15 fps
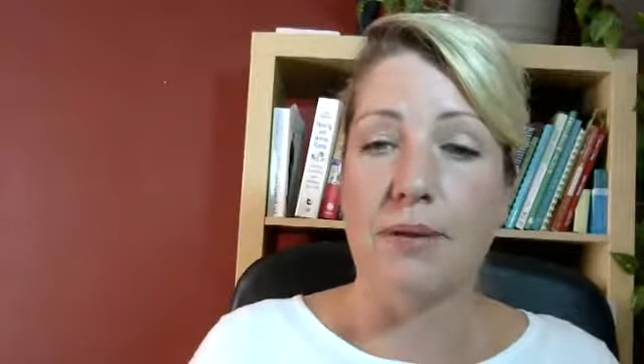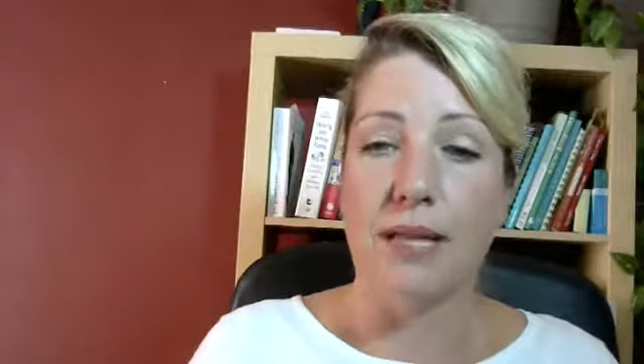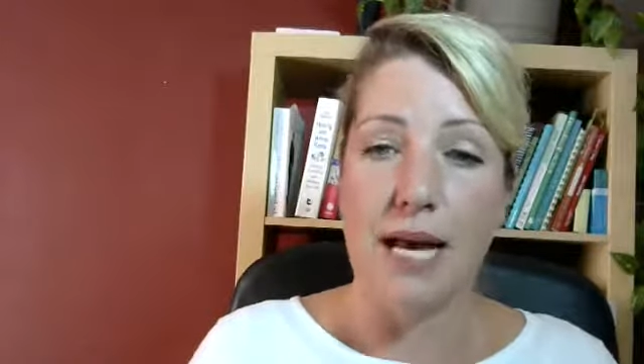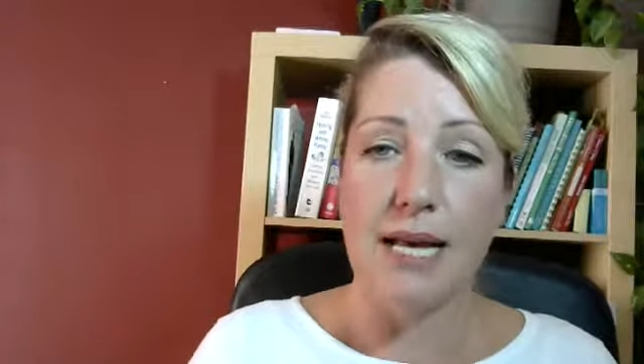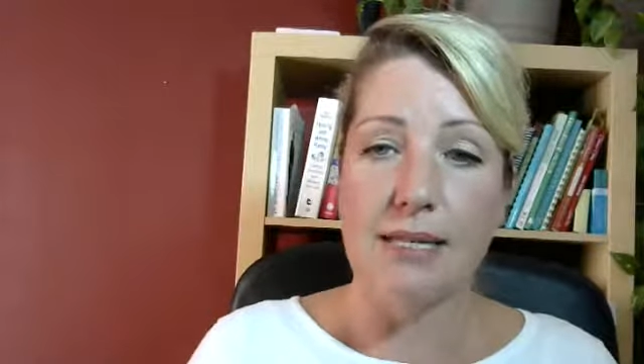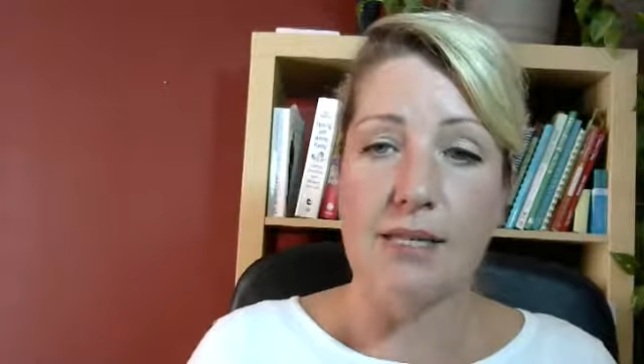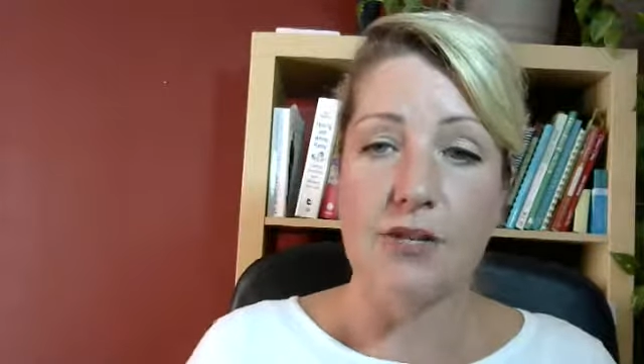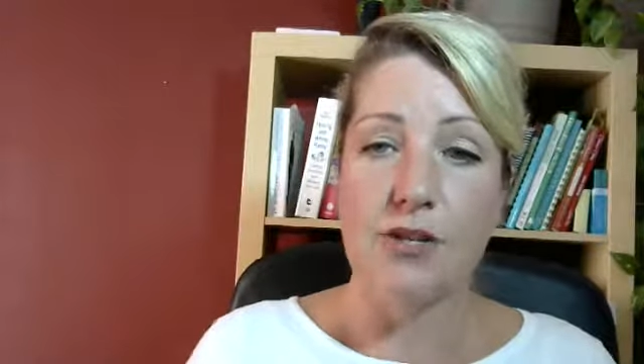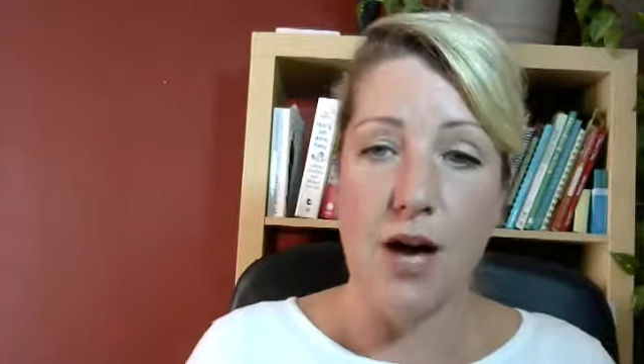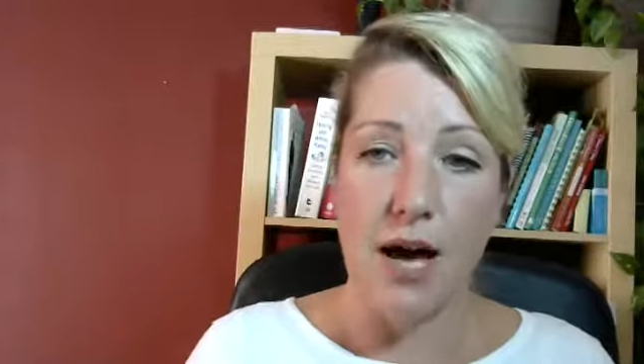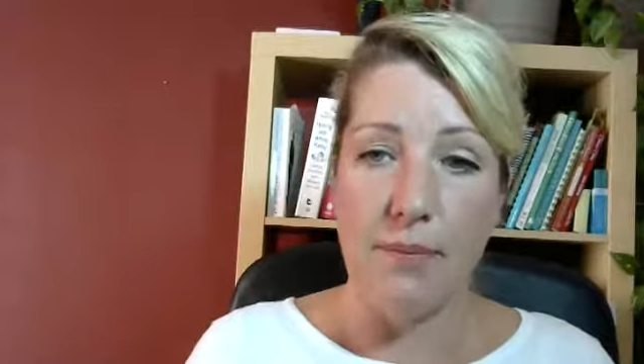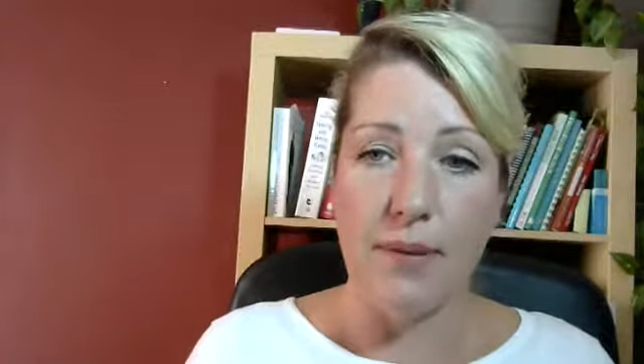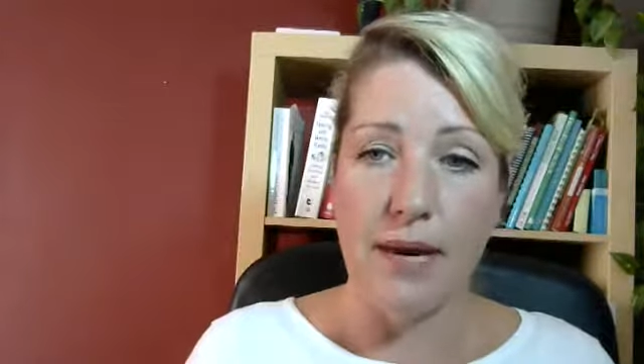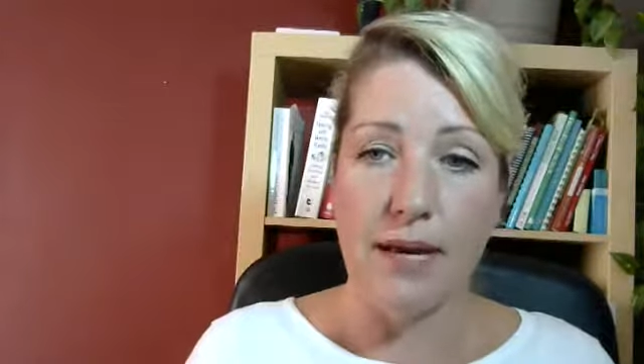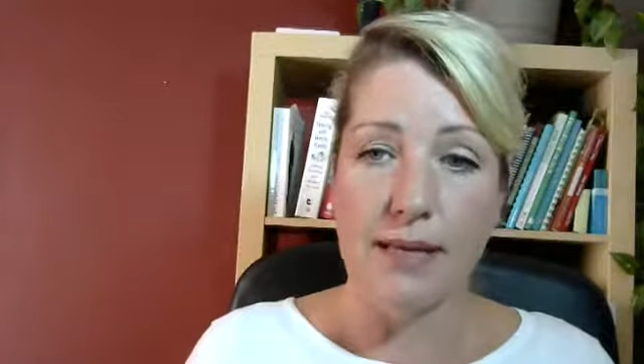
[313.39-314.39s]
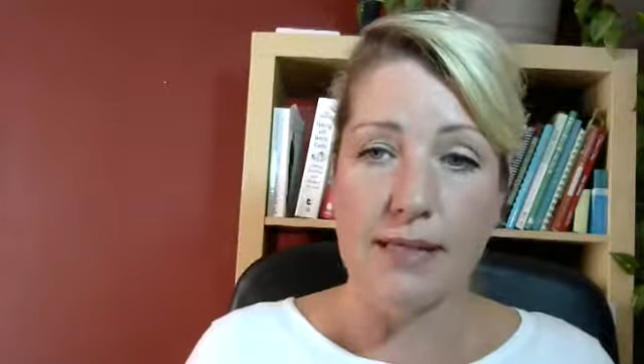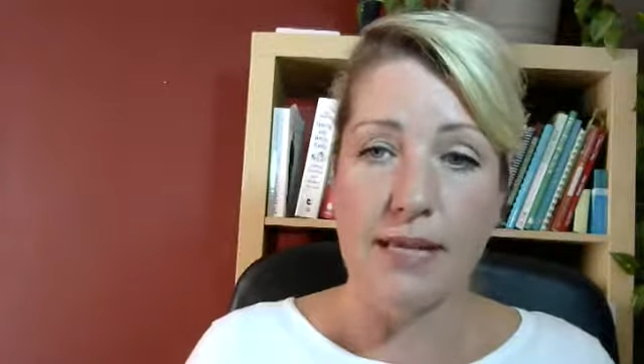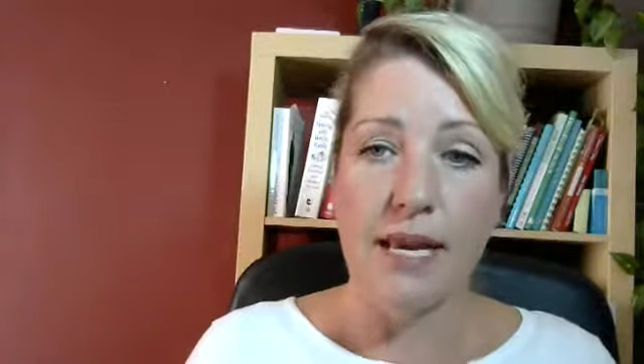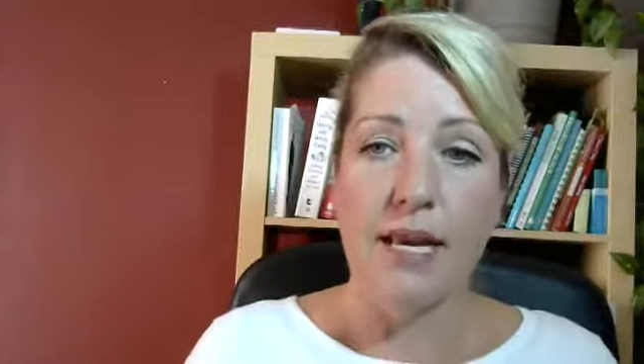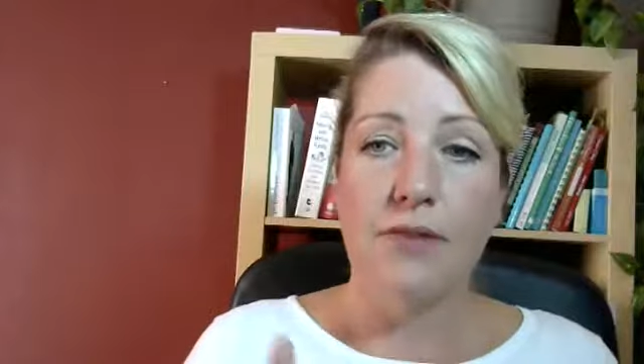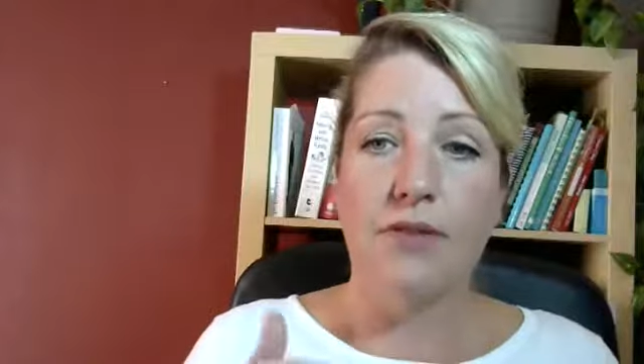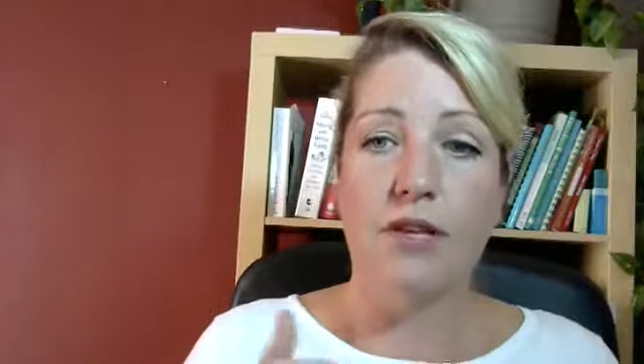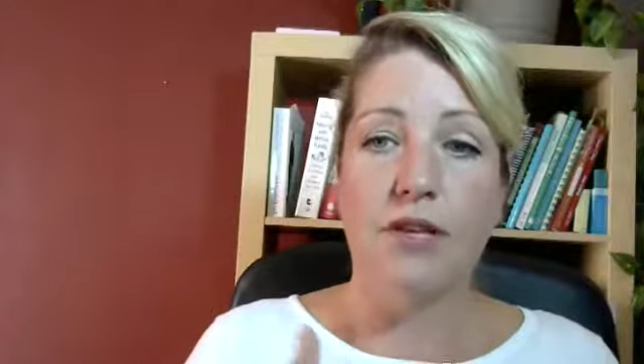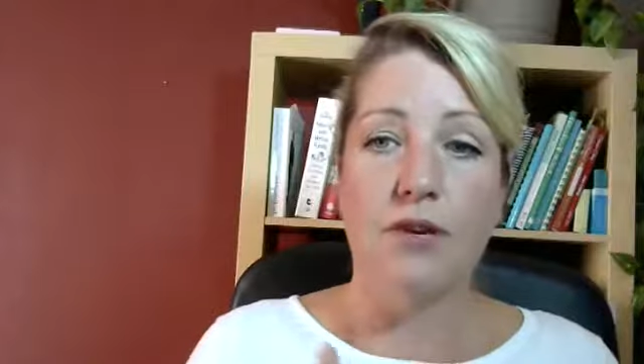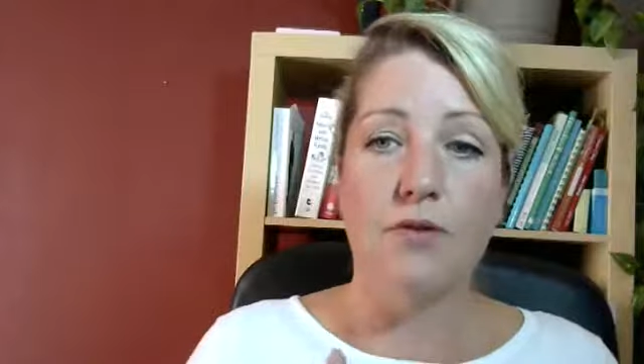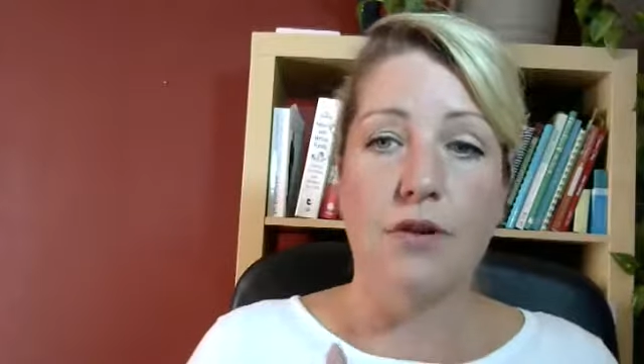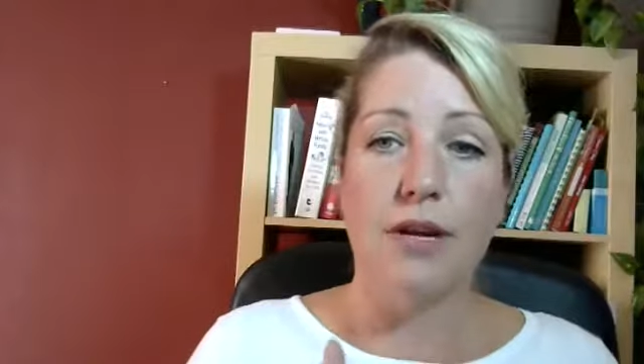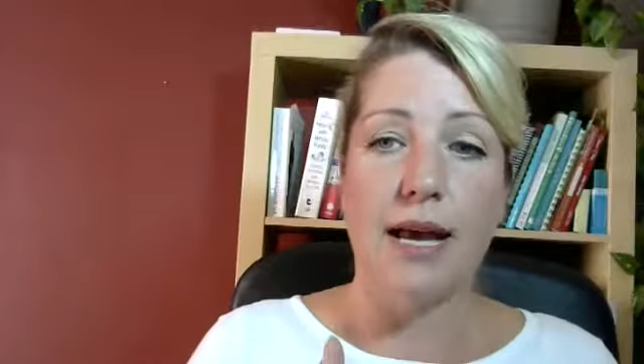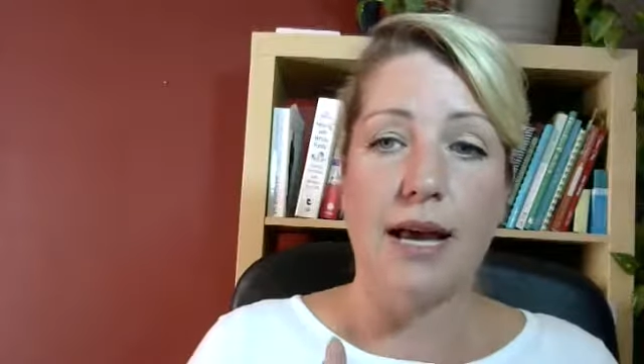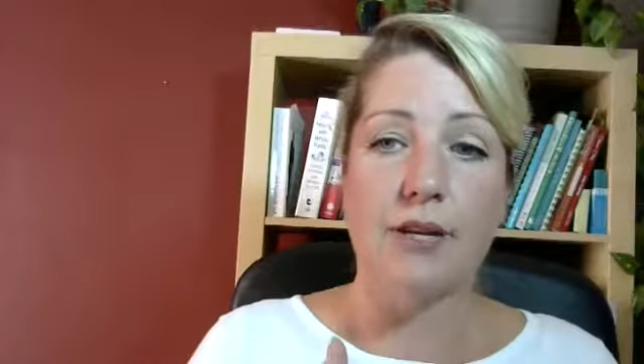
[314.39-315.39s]
plus topics that you
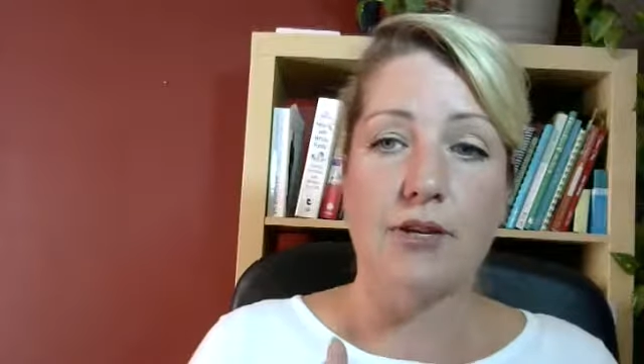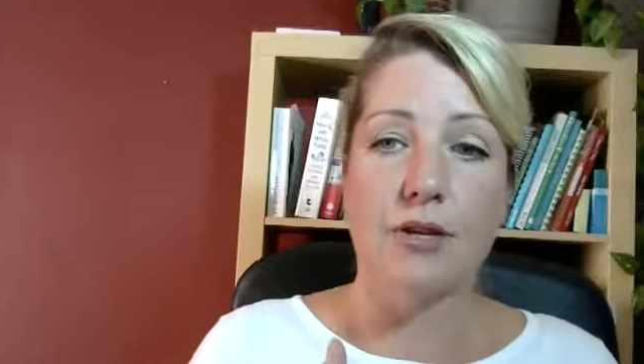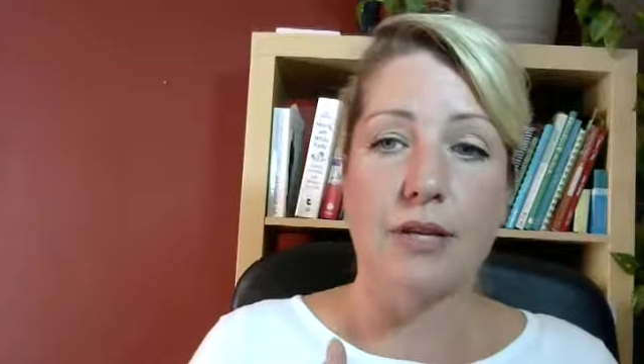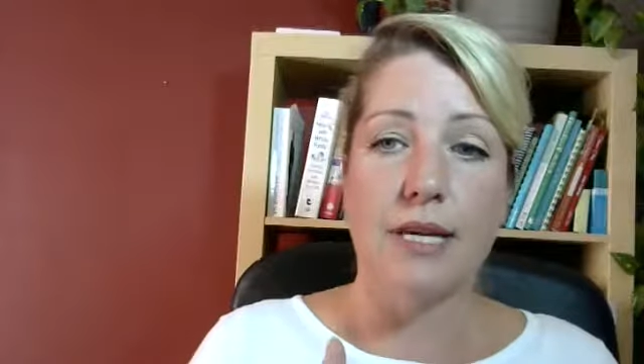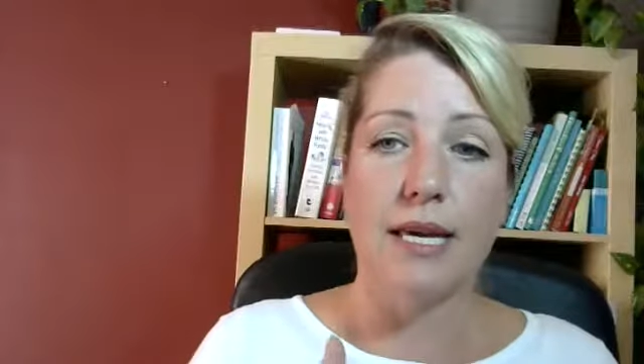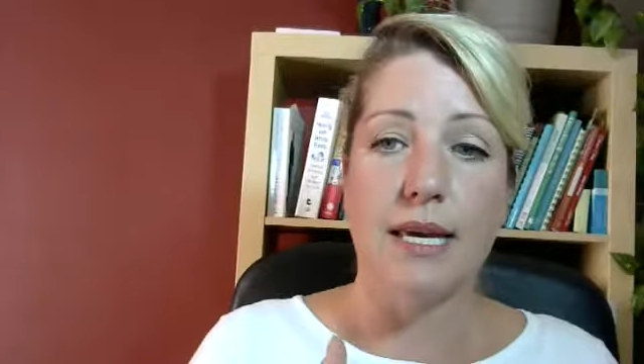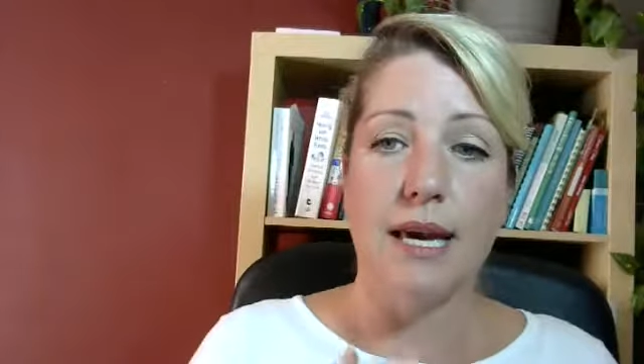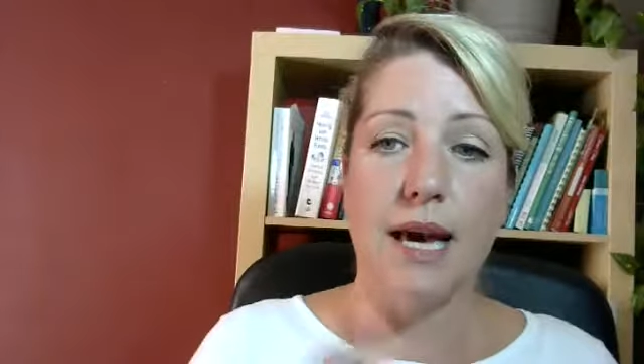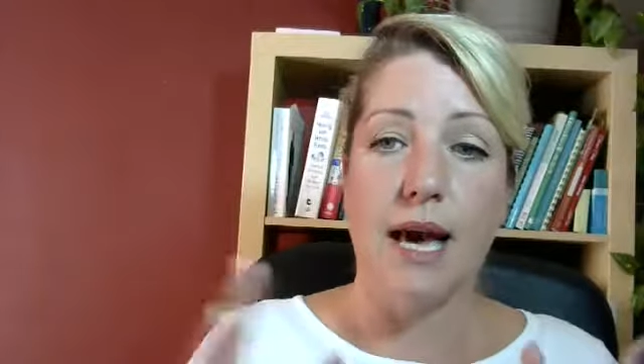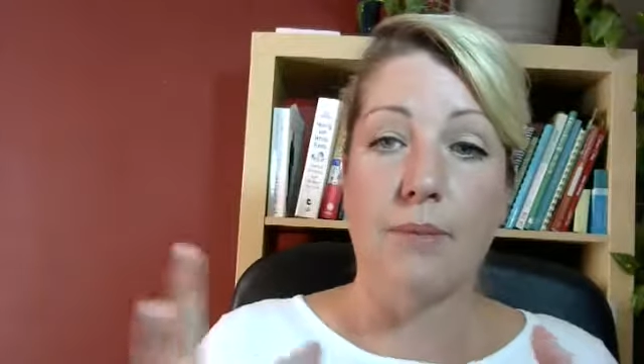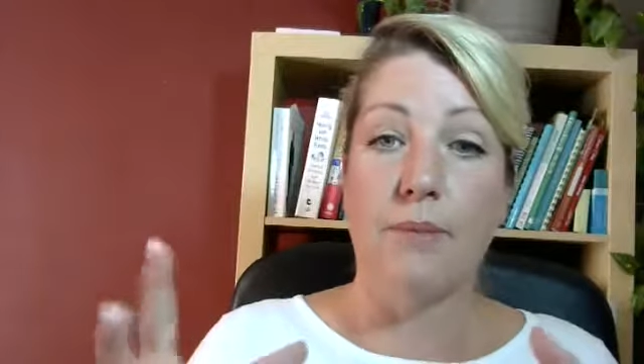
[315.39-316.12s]
could actually